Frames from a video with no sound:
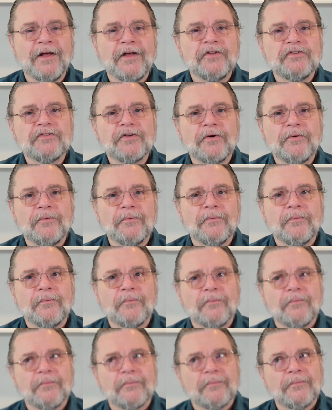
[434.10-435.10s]
So
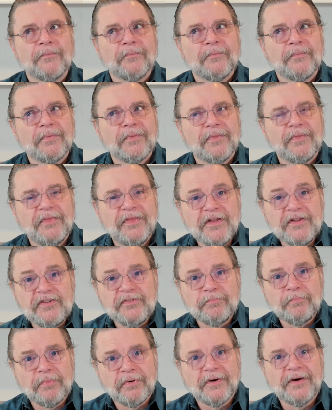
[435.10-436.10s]
this
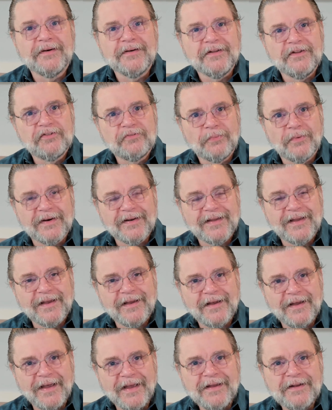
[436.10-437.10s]
part is what
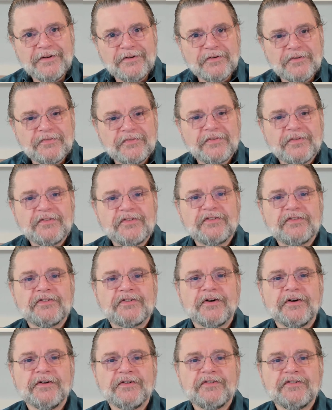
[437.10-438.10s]
kind of
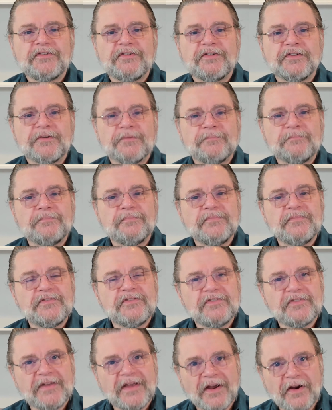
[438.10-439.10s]
starts to
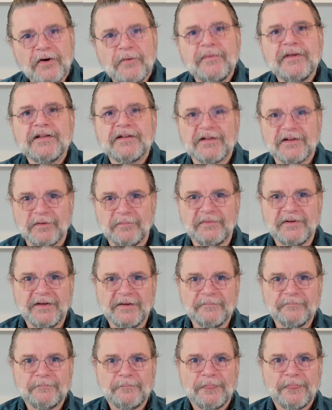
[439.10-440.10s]
scare me a little
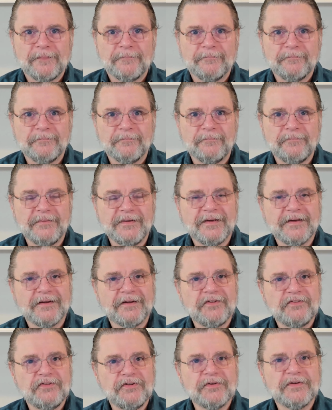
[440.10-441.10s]
bit,
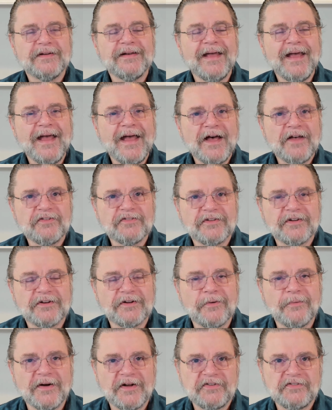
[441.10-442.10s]
because you can ask
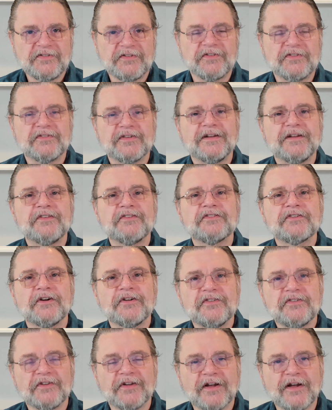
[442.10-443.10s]
it questions and it
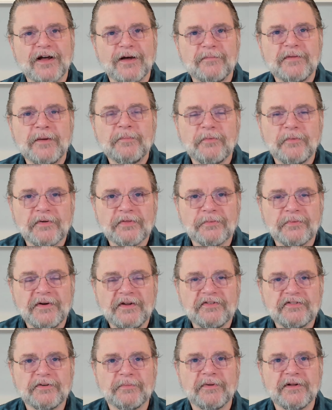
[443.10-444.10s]
starts to come up with
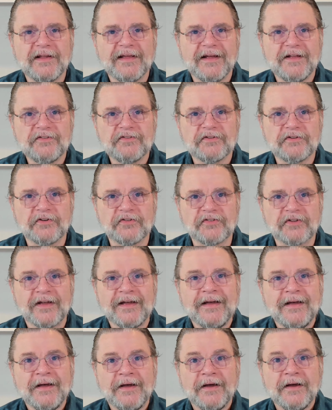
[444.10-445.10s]
reasonable answers,
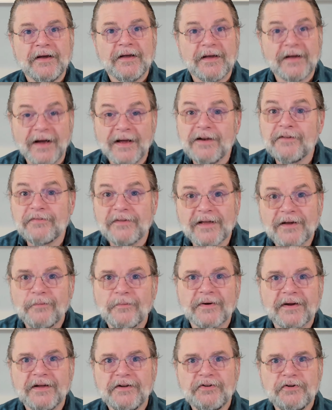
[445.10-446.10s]
kind of like
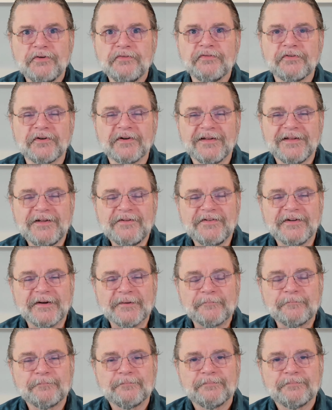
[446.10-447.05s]
what I do for a living.